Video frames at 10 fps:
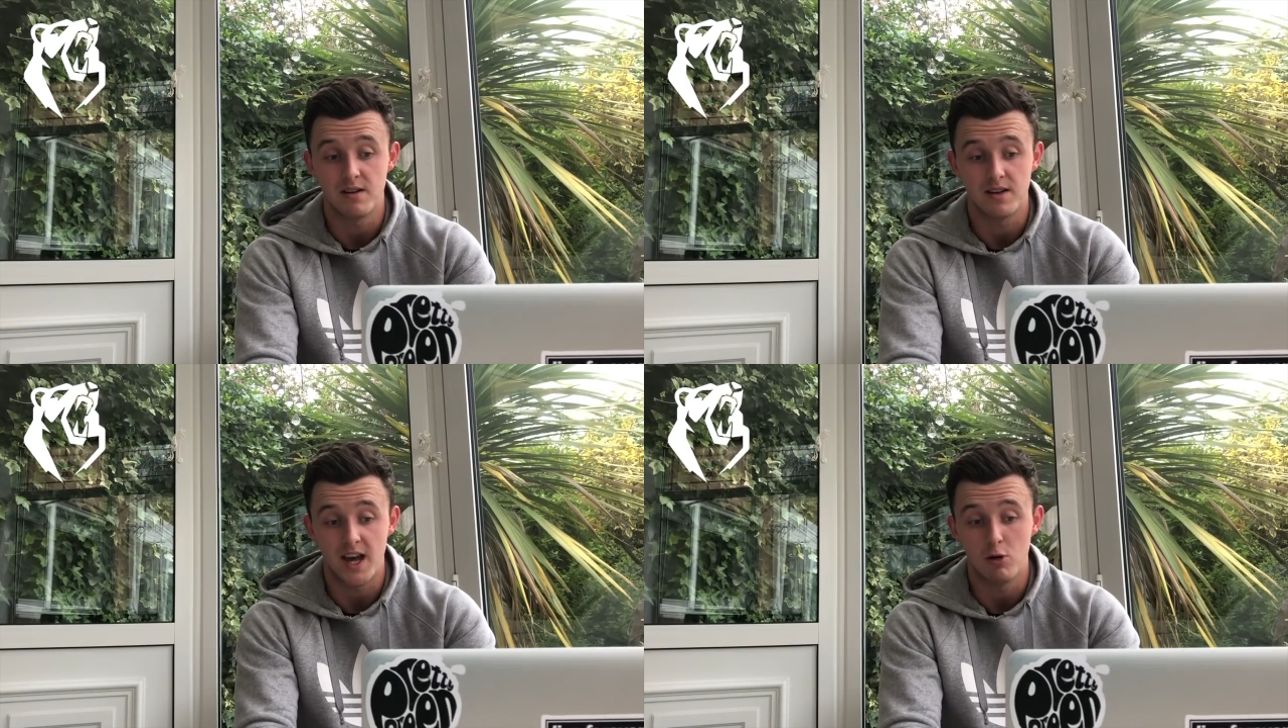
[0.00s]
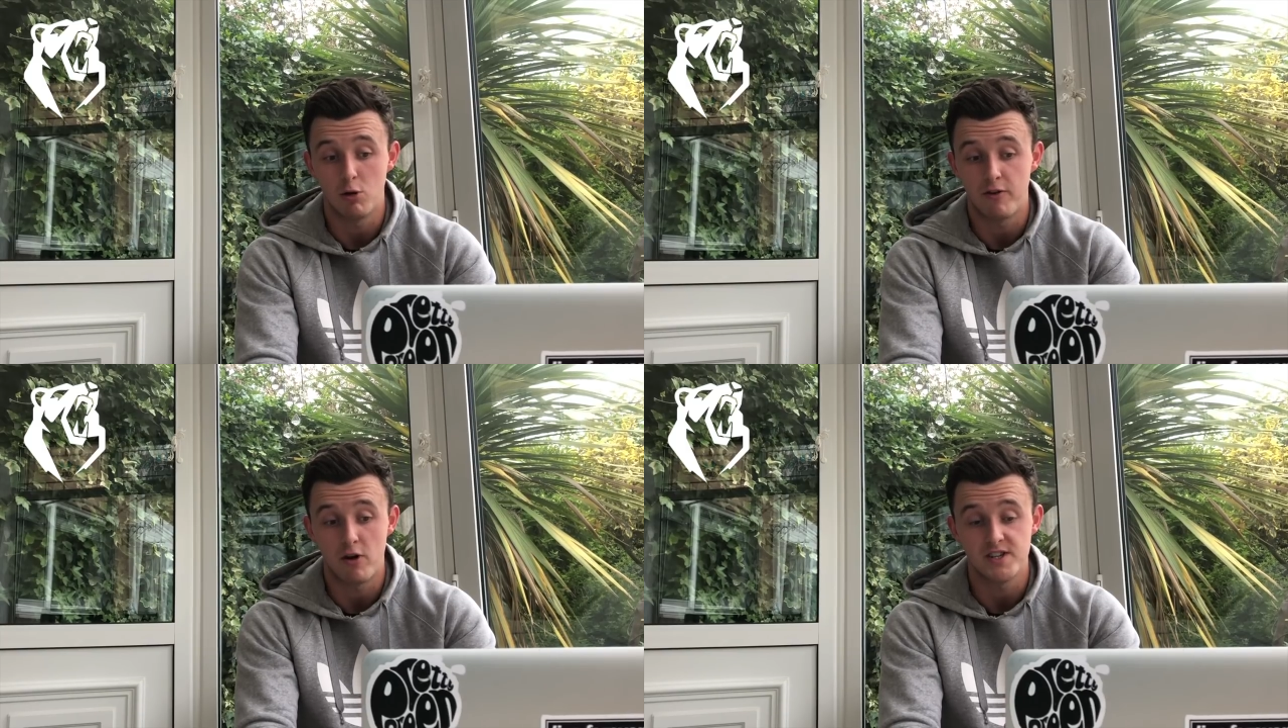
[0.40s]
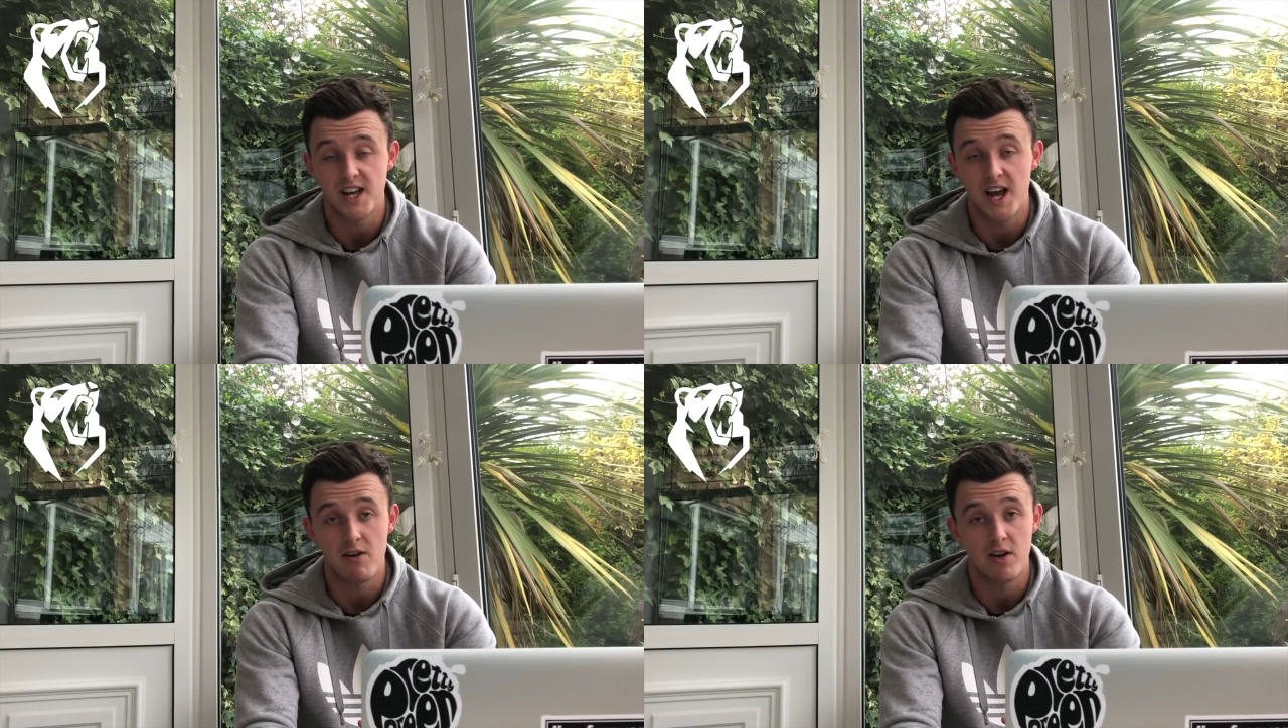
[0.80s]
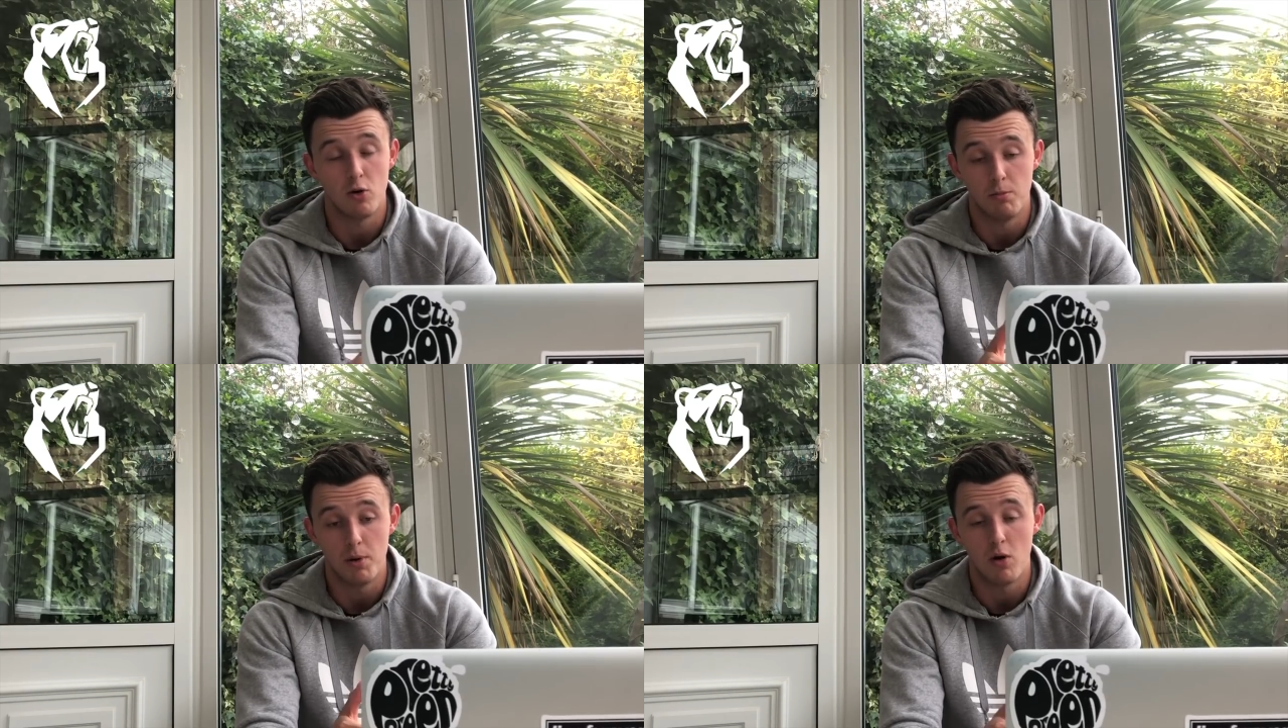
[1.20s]
Gale or Forestieri
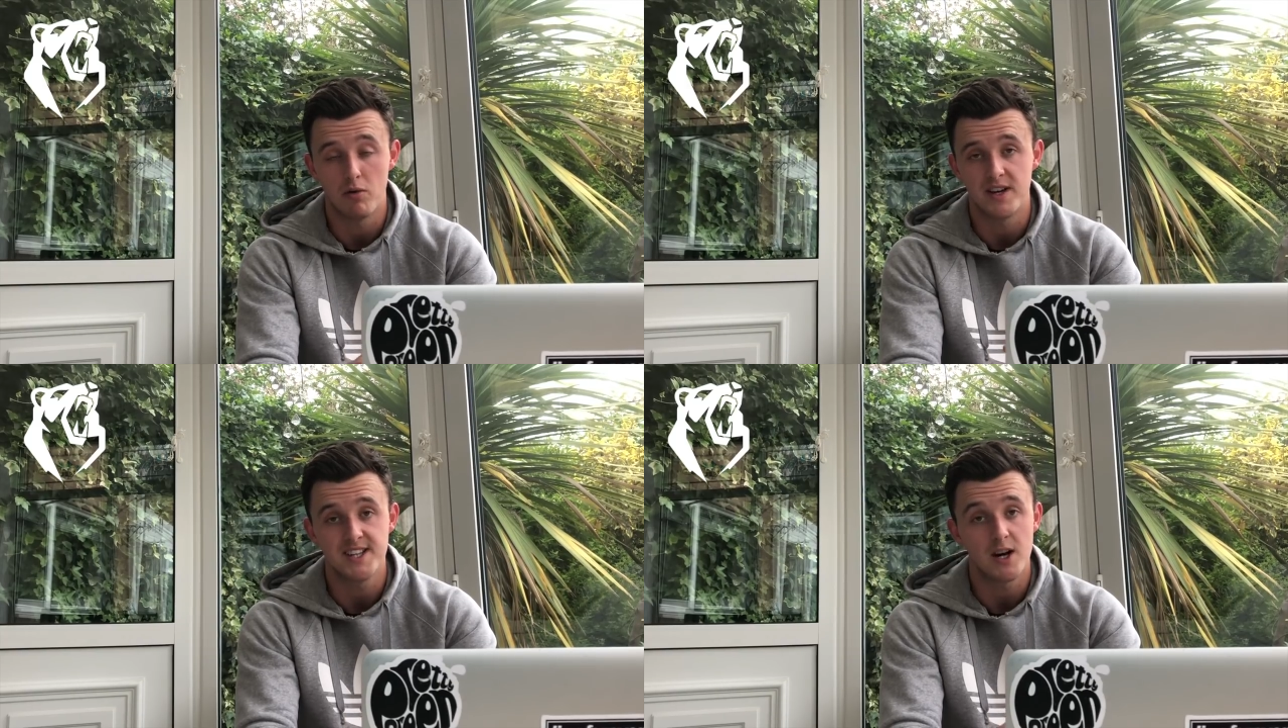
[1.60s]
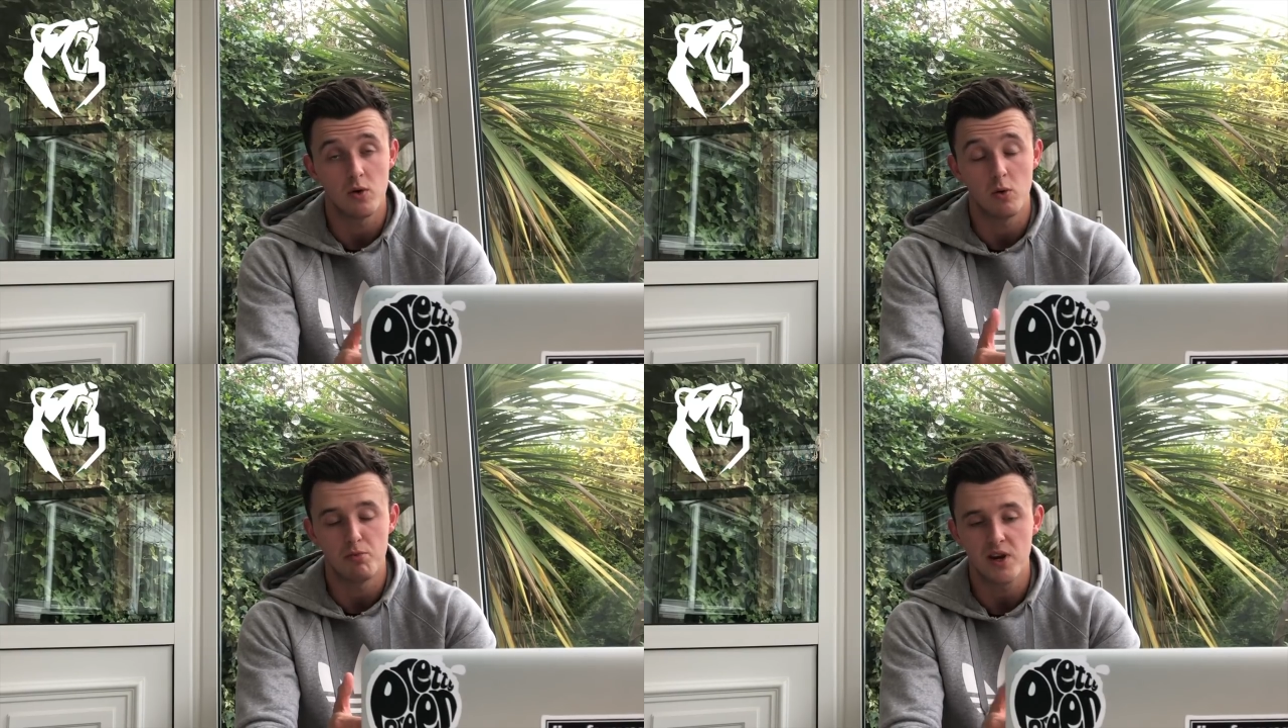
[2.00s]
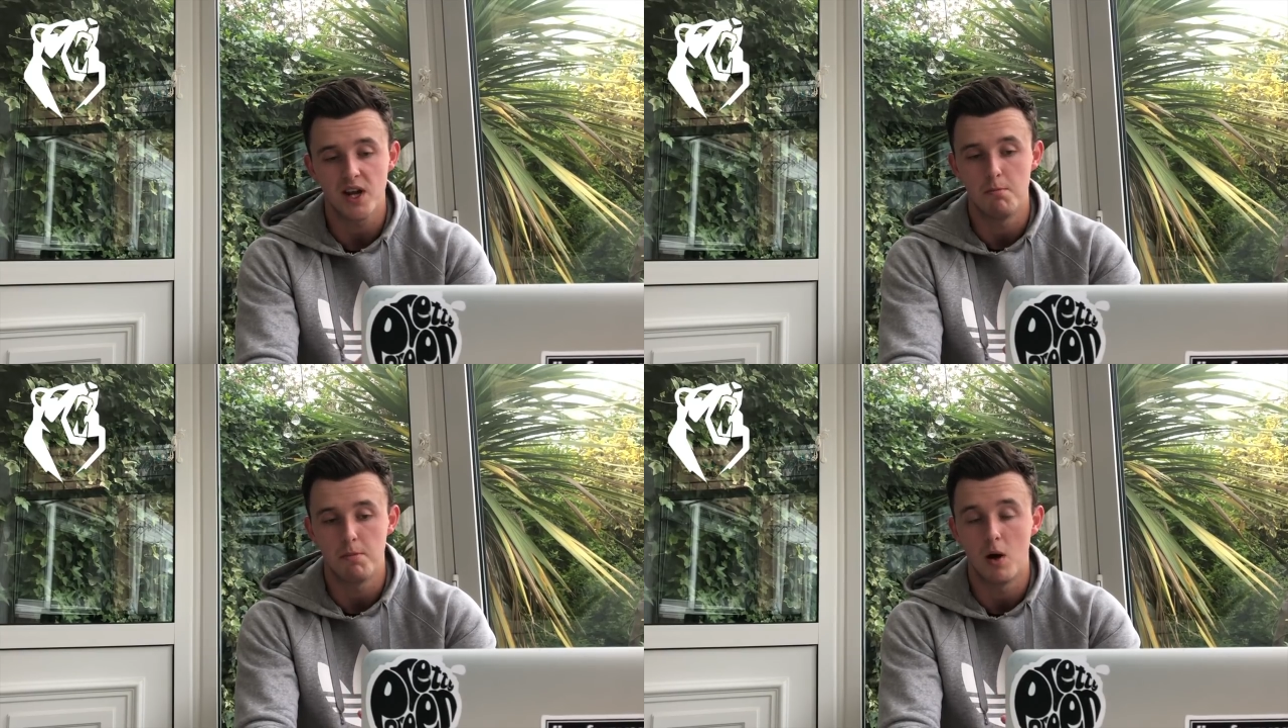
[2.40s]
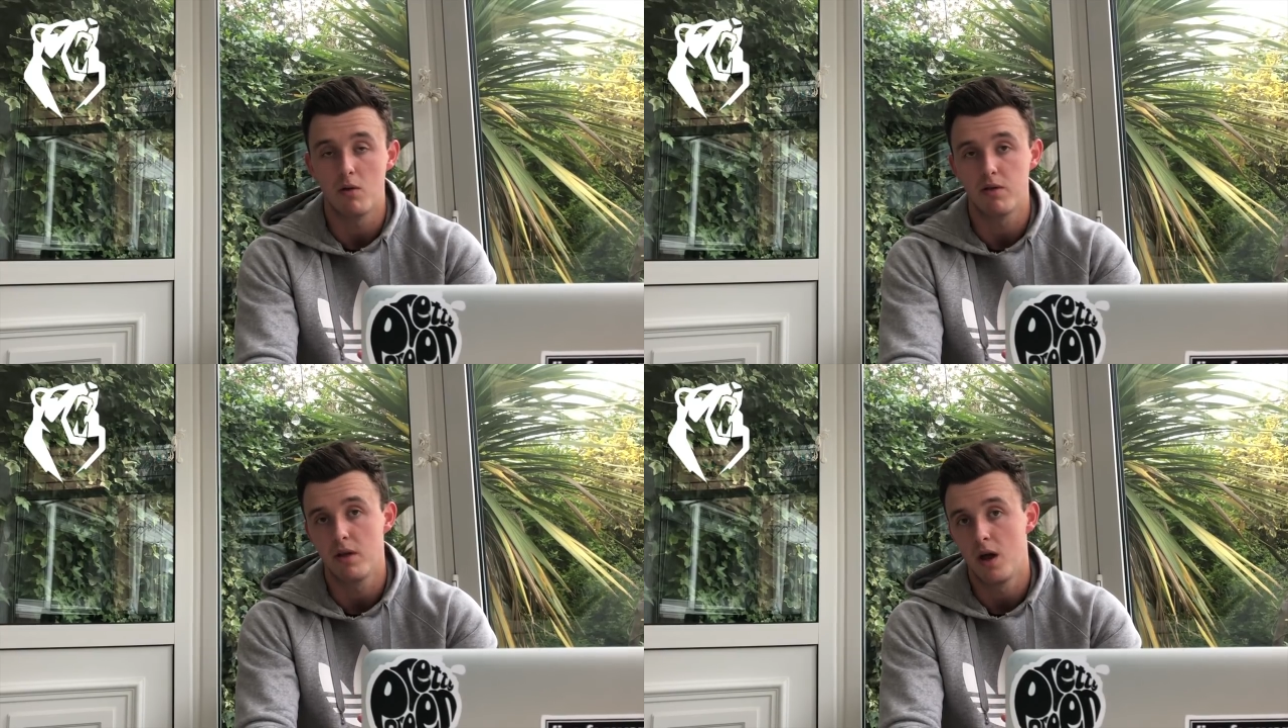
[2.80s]
or both? I doubt we would bring in both.